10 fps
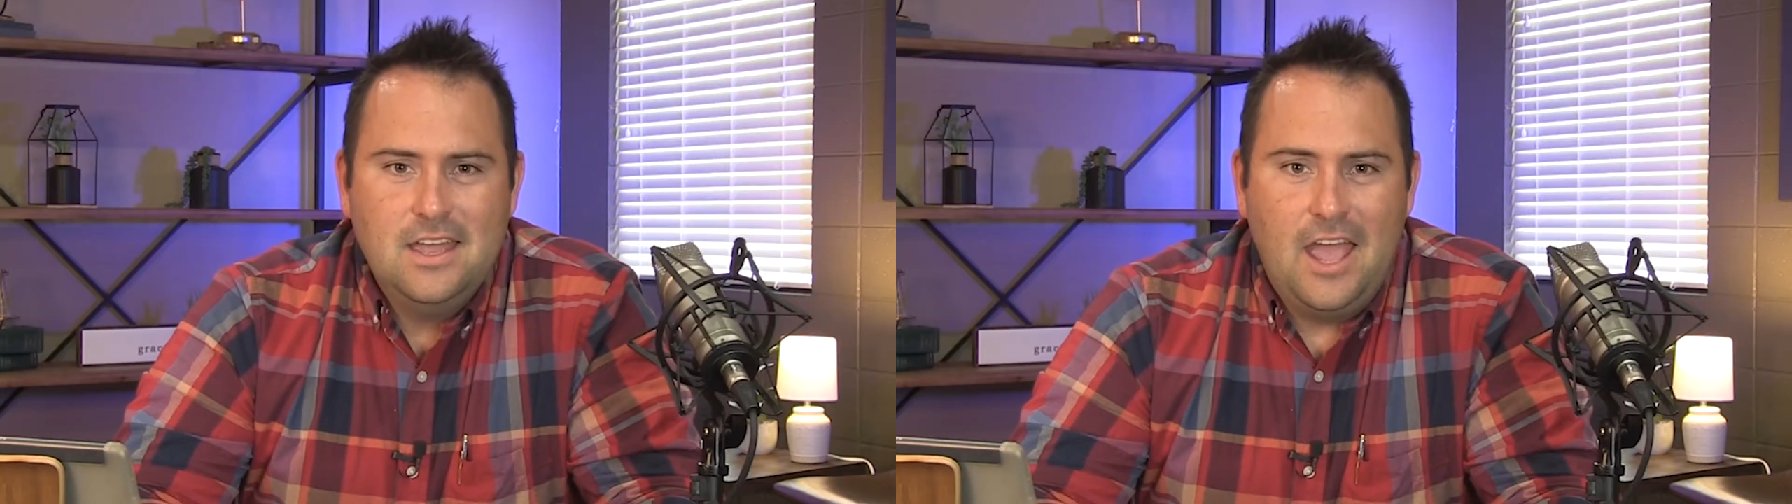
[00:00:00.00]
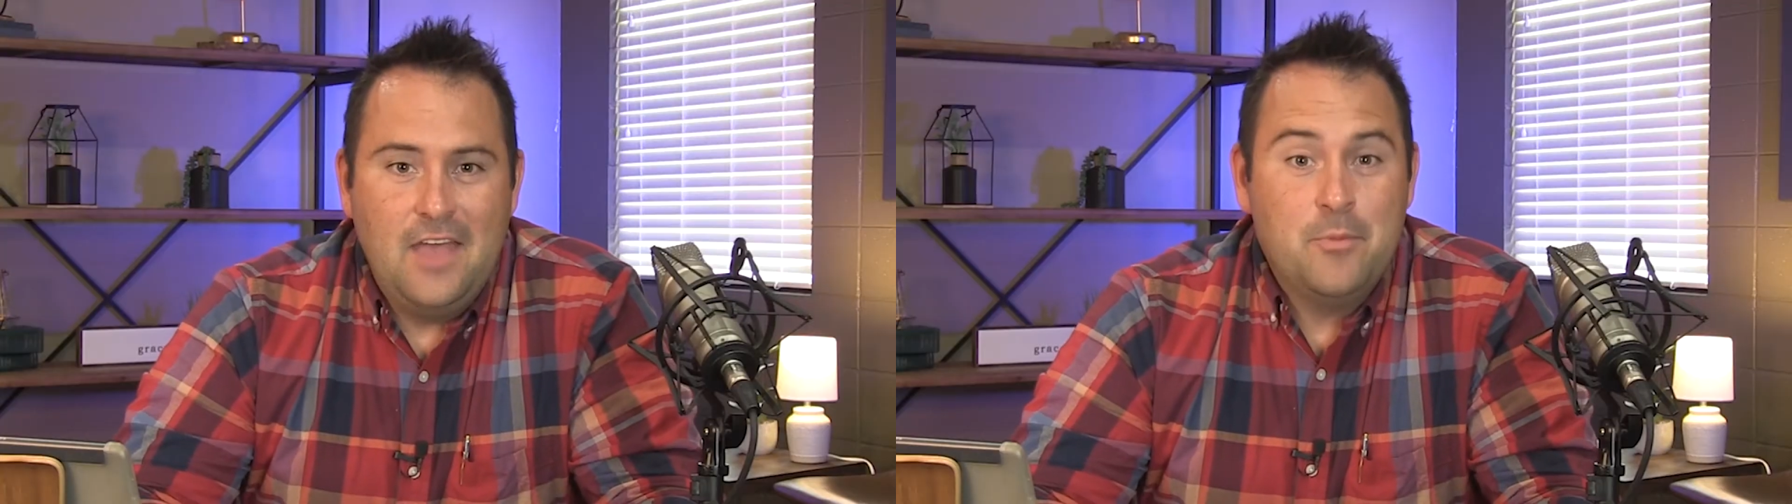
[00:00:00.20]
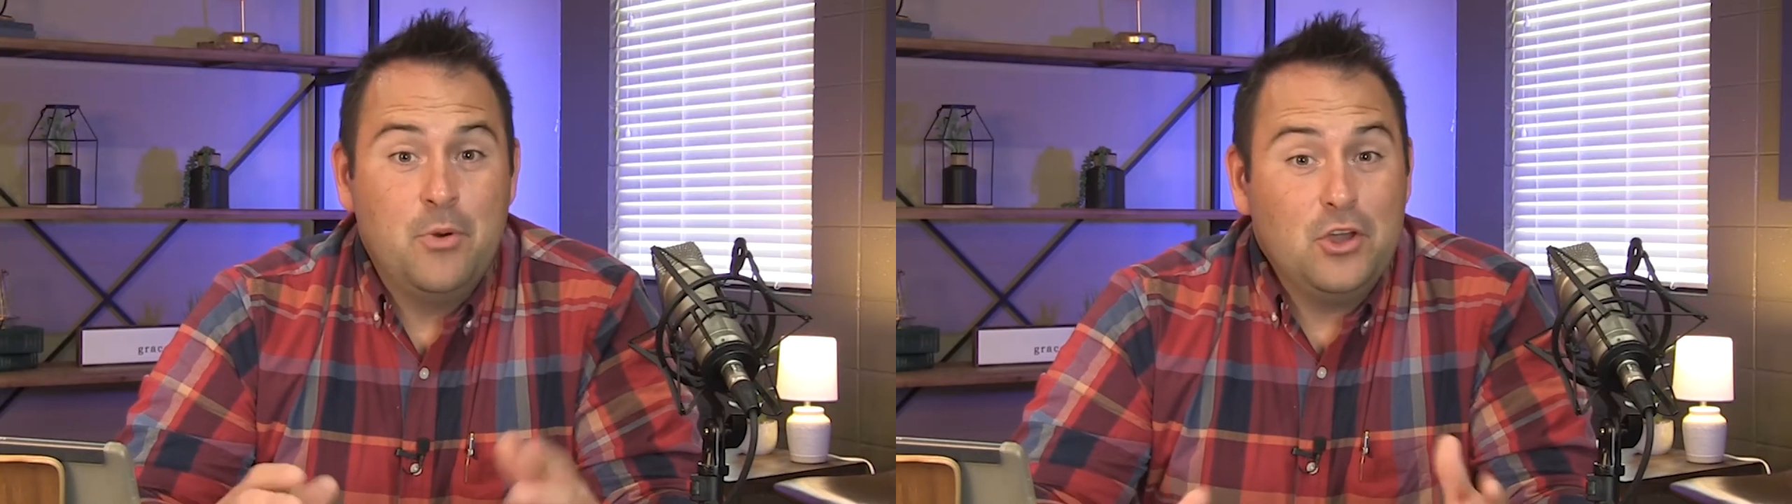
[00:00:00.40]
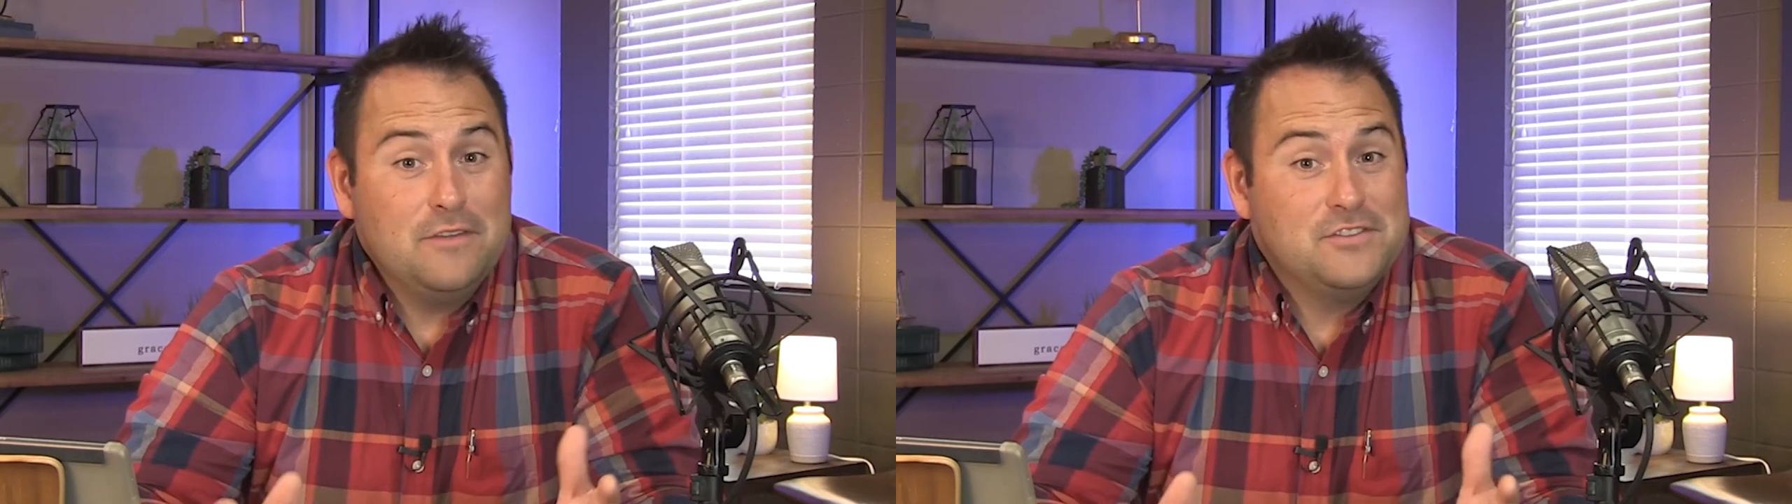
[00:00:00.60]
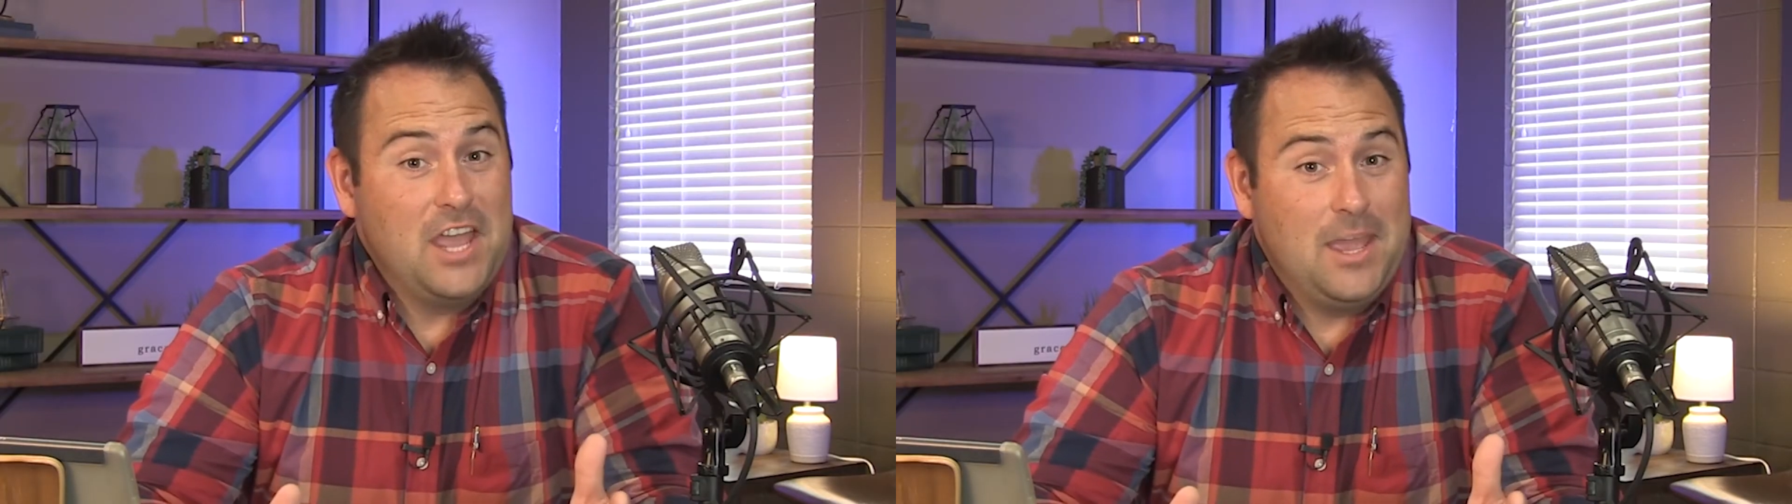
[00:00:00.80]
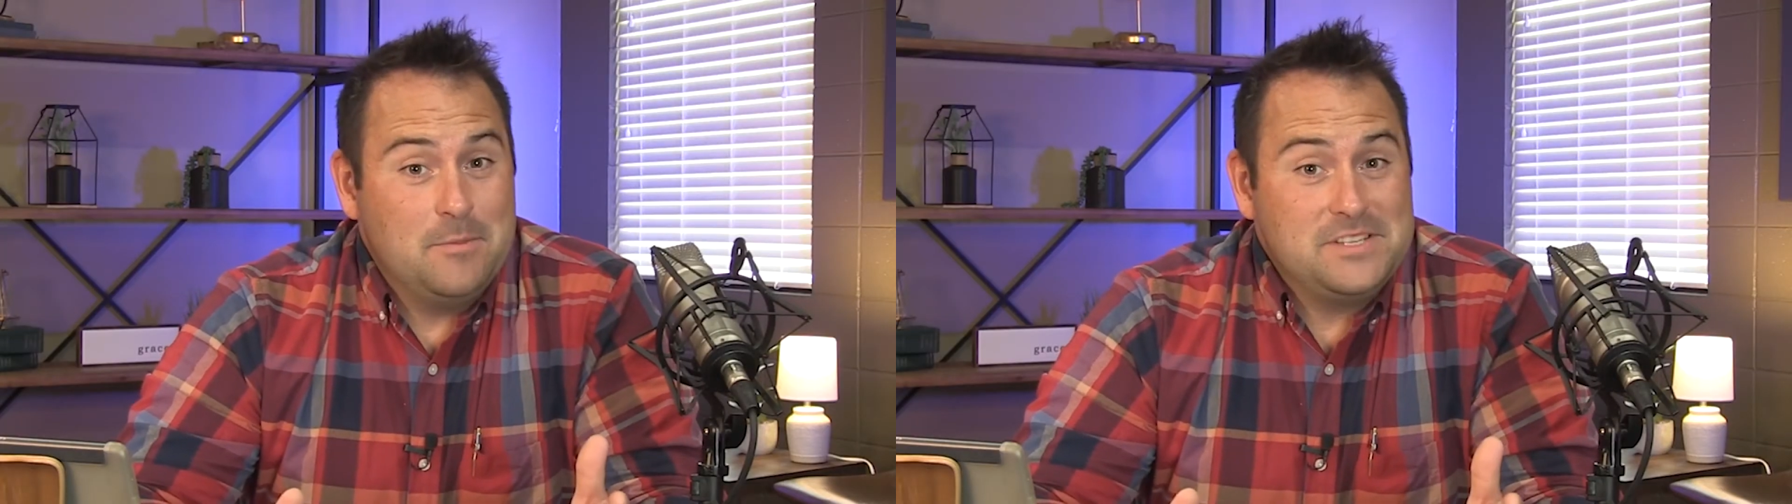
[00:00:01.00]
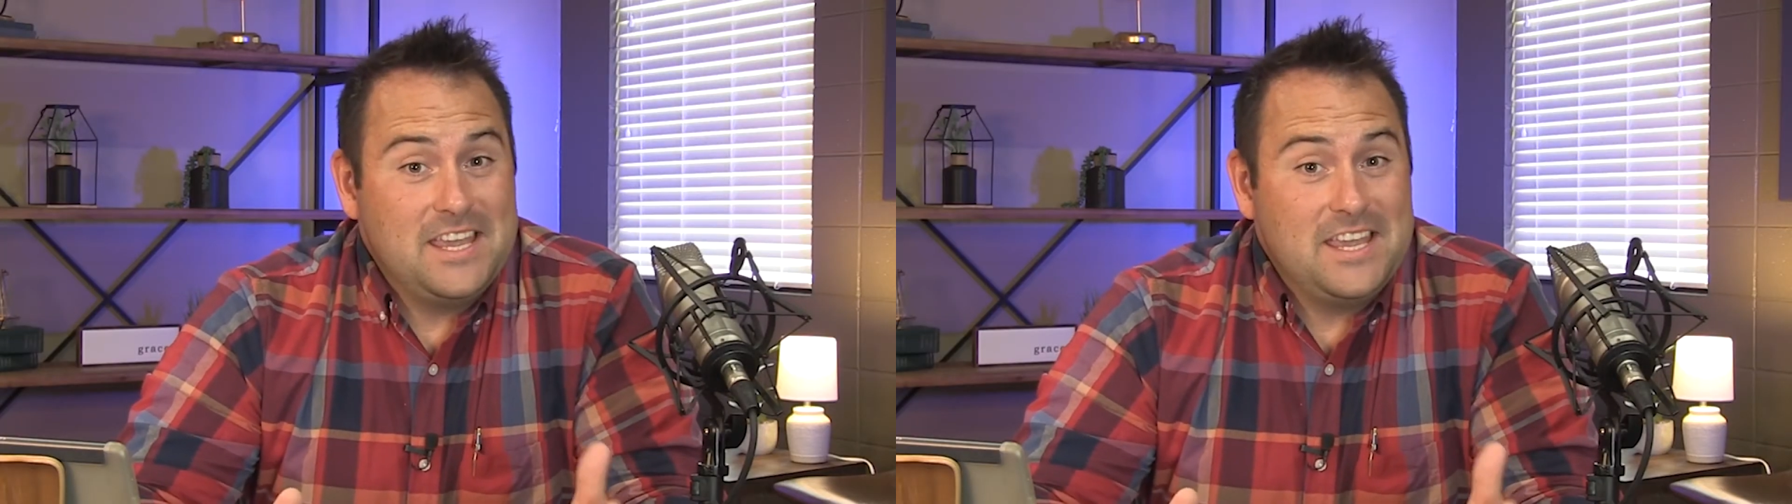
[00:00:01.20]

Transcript: In the book of James,